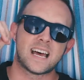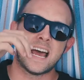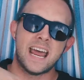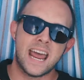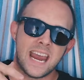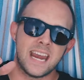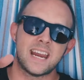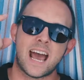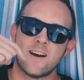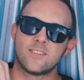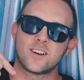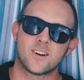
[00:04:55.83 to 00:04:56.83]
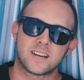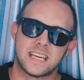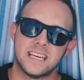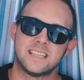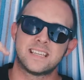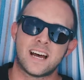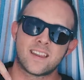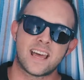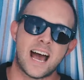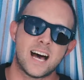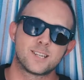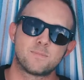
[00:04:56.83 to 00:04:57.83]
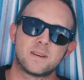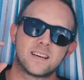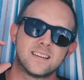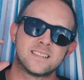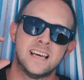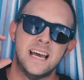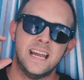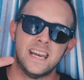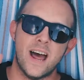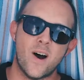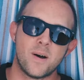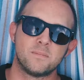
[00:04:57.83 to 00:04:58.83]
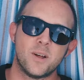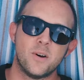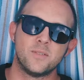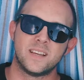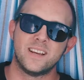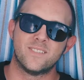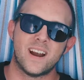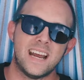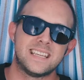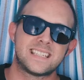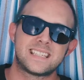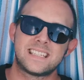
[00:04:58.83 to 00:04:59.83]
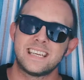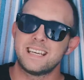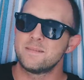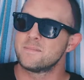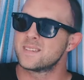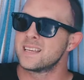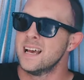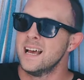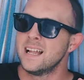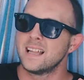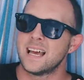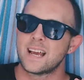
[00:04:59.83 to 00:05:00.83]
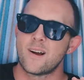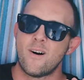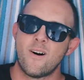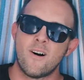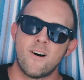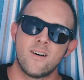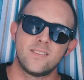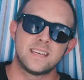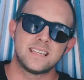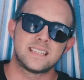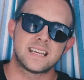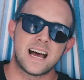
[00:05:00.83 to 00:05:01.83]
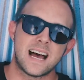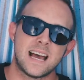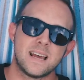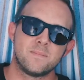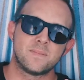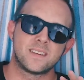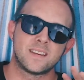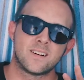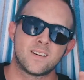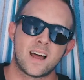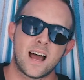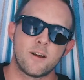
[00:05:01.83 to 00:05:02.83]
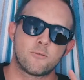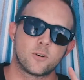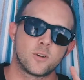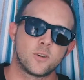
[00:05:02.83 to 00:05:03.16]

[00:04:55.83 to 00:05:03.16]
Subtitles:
I hate having our kids out of the house because now I'm lonely, right? It just seems like all these times in our life we're